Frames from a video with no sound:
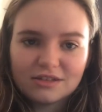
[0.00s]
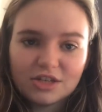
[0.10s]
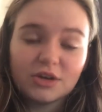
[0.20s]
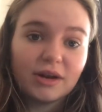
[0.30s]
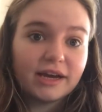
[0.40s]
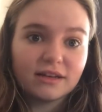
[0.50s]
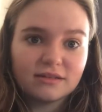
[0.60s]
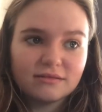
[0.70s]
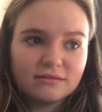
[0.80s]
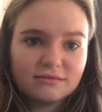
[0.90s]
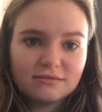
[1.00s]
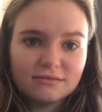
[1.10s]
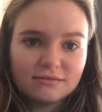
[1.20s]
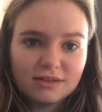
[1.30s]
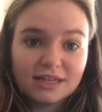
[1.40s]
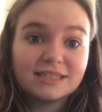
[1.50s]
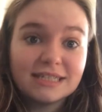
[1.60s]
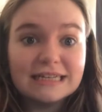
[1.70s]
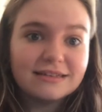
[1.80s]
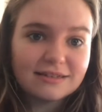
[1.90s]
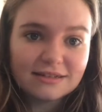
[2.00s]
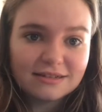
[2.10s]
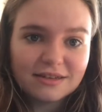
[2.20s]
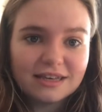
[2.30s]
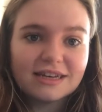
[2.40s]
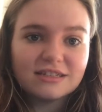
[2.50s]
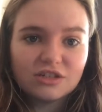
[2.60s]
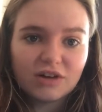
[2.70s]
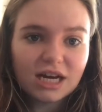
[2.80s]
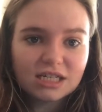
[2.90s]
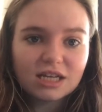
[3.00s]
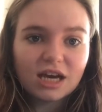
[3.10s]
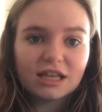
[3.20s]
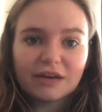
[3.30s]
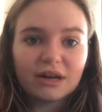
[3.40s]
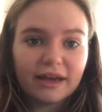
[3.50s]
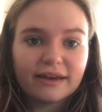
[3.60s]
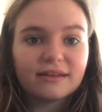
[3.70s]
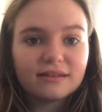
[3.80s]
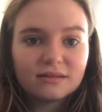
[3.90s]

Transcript: To like a seasoned theatre director, and they were like,